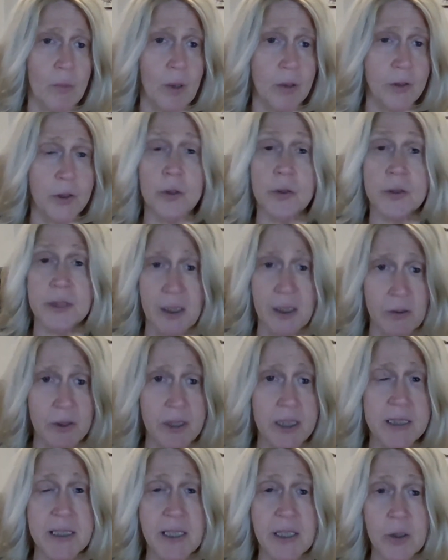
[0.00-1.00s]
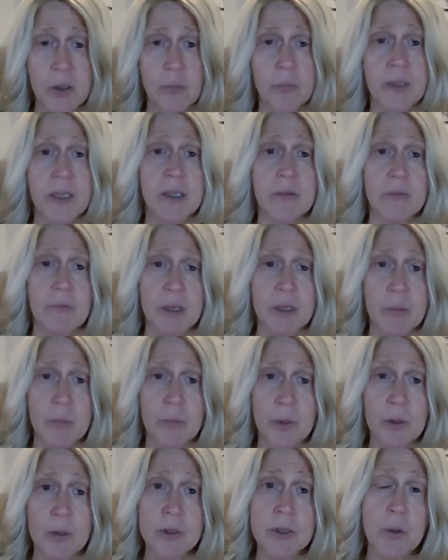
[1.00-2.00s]
utilities that you're being
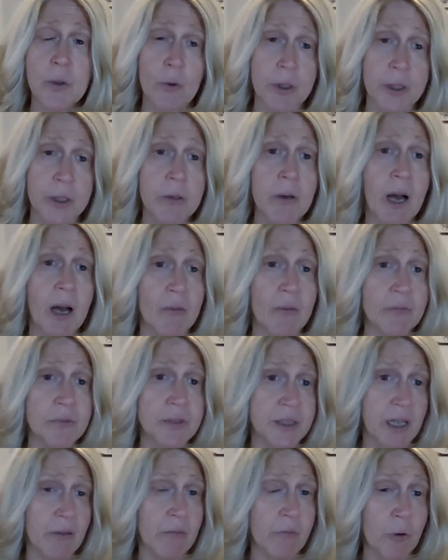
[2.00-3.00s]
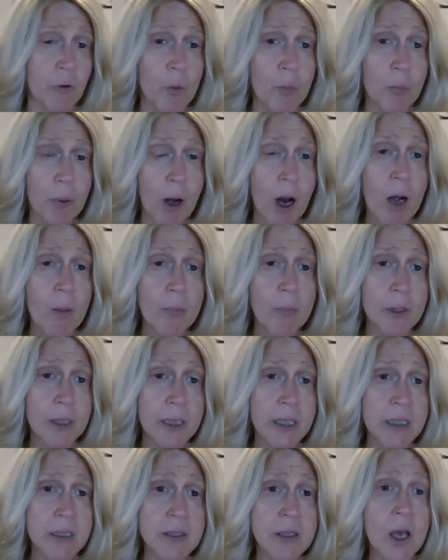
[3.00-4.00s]
reimbursed, or you have several
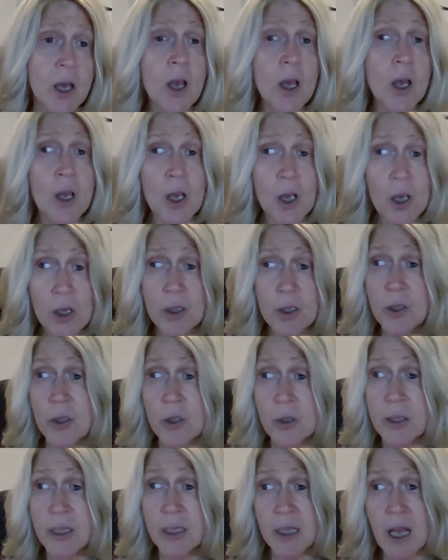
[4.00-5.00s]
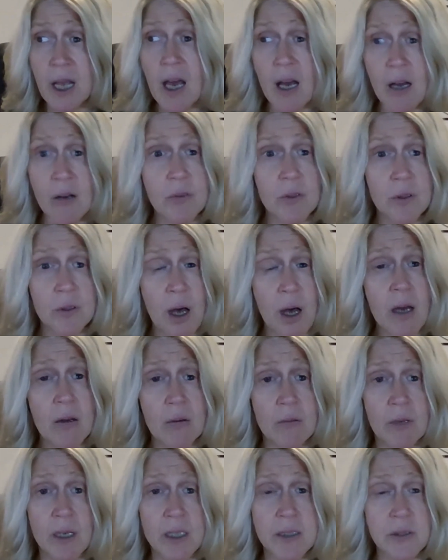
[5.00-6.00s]
properties, you can have a lot
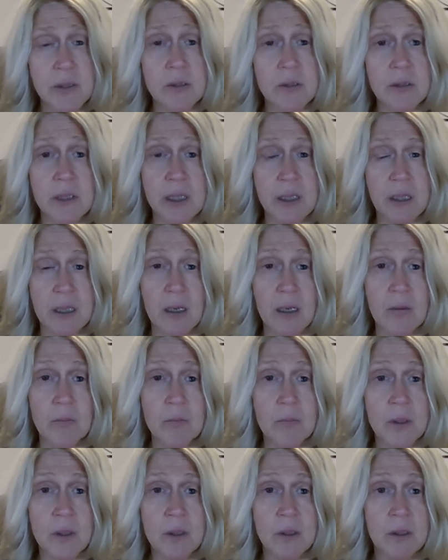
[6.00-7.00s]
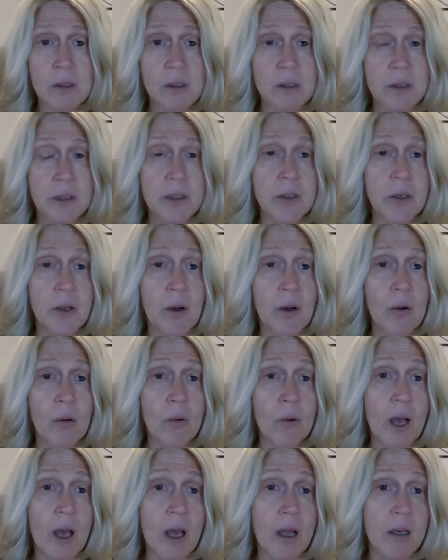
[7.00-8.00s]
of rental income,
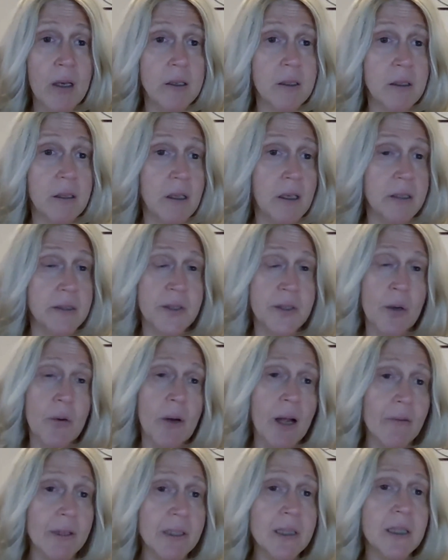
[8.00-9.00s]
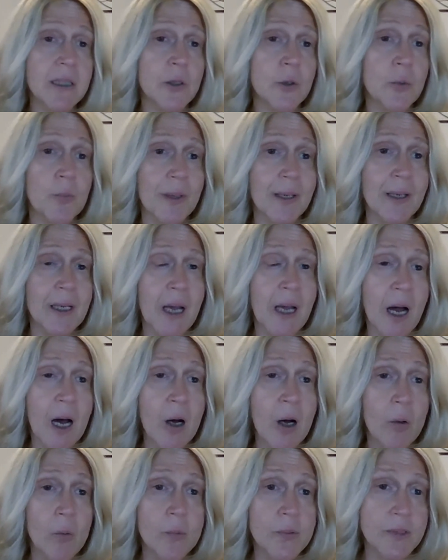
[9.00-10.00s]
and so every little bit
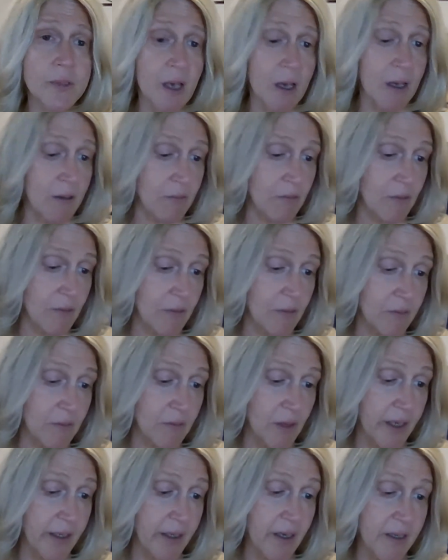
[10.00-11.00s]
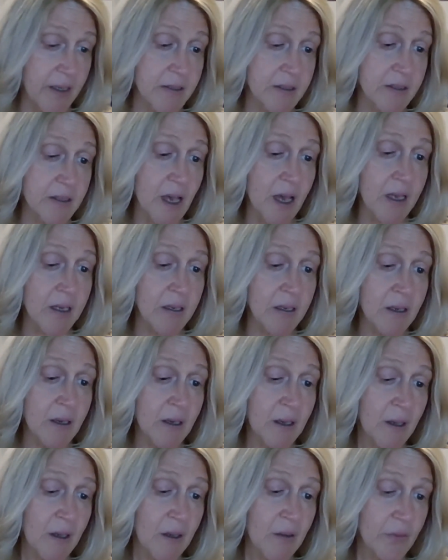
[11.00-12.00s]
helps. And like I said,
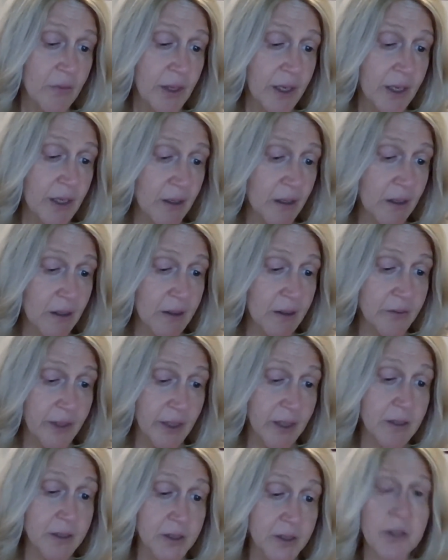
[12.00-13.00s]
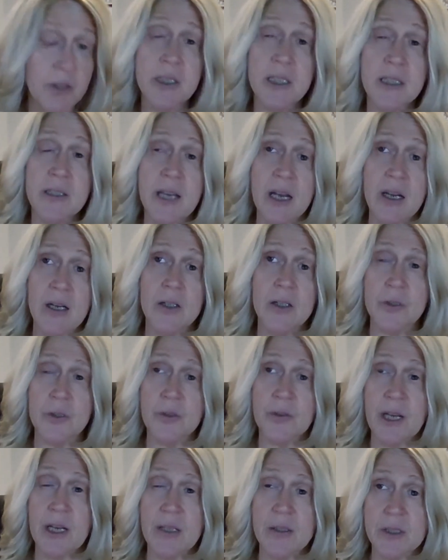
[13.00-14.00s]
they're excluding that
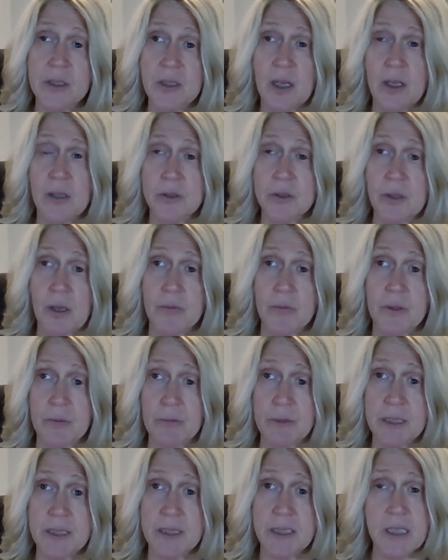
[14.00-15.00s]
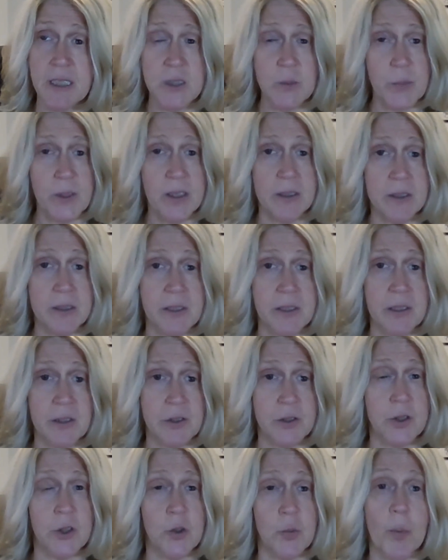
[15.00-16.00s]
$100,000 off the receipts because
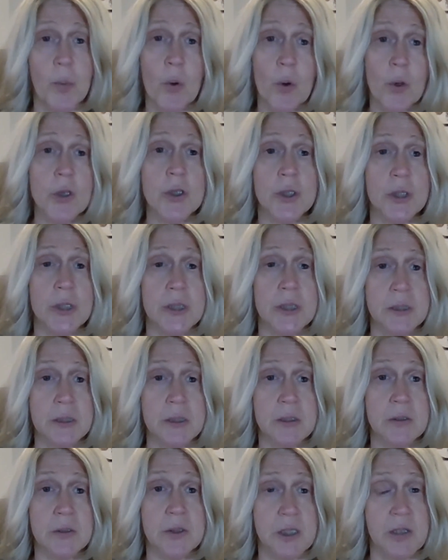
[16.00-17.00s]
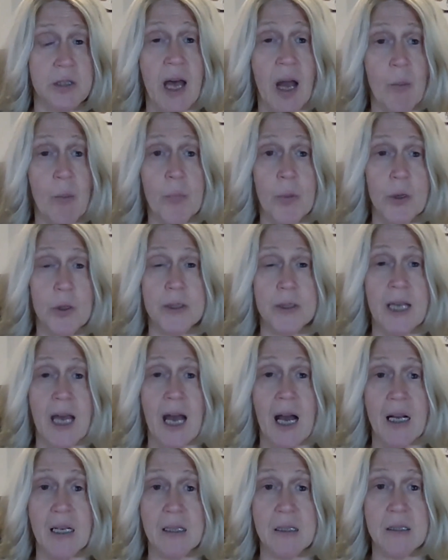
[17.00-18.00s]
there's two portions to that BIRT
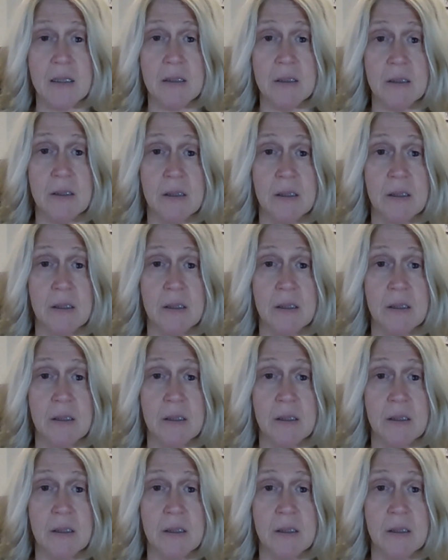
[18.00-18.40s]
tax.